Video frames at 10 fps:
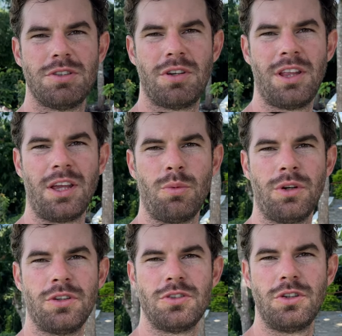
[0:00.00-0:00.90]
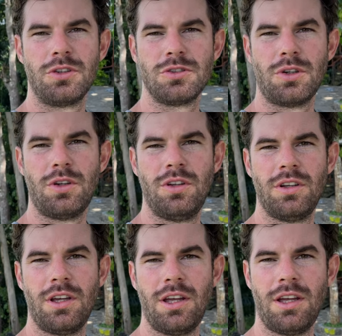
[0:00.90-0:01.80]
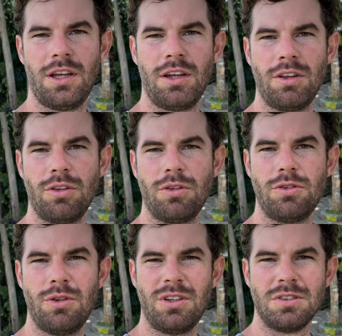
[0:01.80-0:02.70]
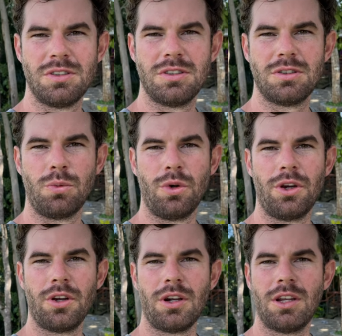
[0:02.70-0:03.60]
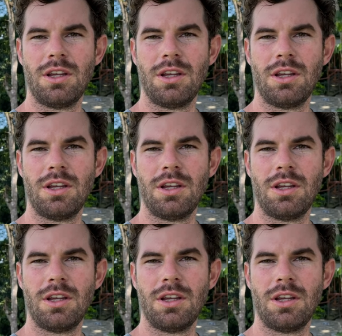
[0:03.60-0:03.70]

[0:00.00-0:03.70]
is only like one or two years old and they're doing consistent work on it.